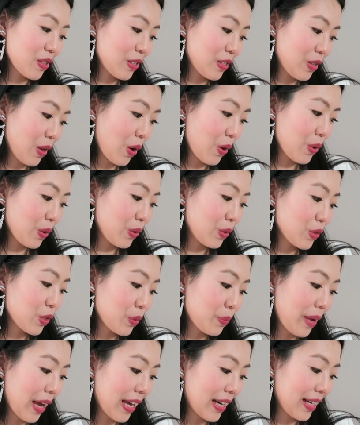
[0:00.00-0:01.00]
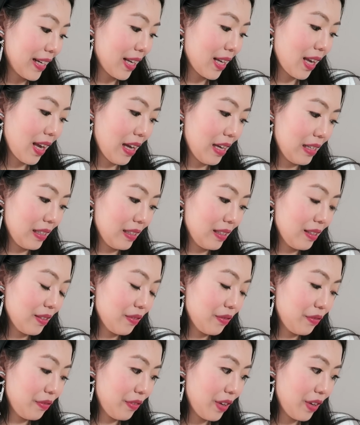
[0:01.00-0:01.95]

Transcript: so dramatic and